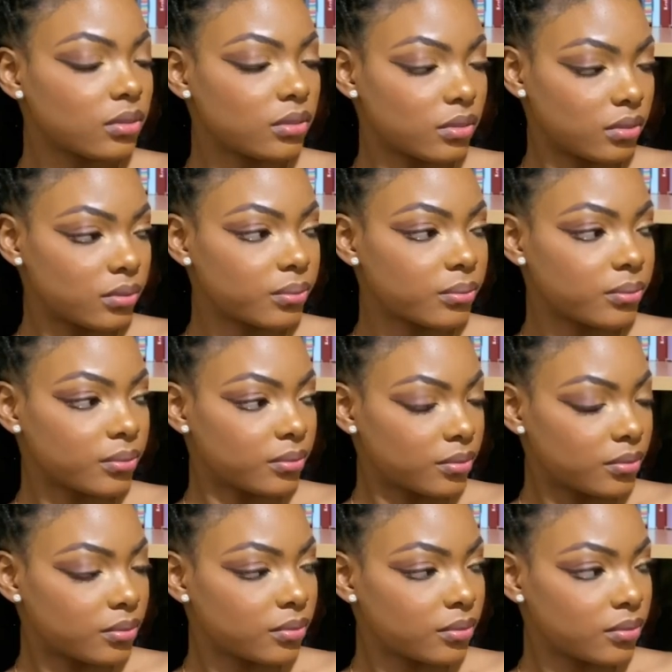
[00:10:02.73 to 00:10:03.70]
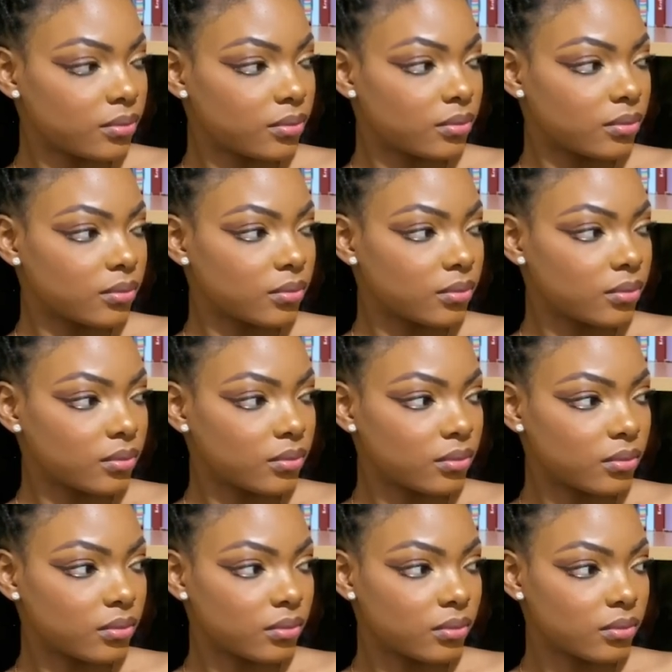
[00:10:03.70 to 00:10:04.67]

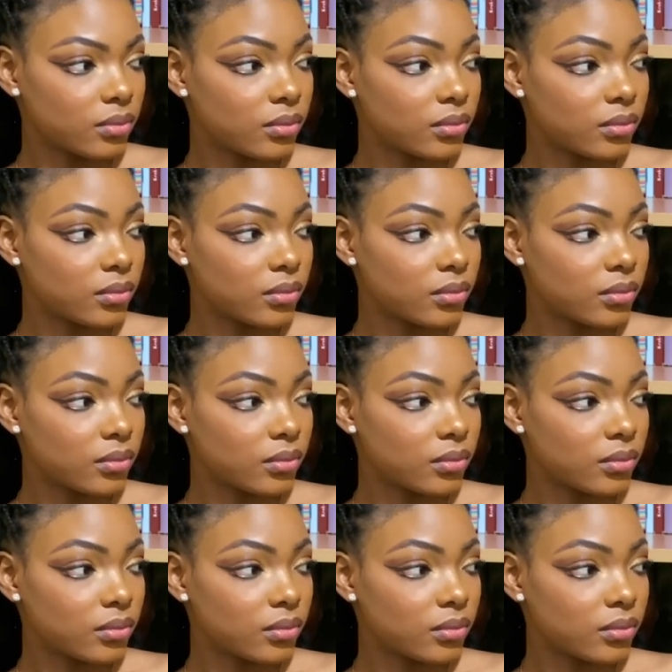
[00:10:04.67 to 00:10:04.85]
(not speaking)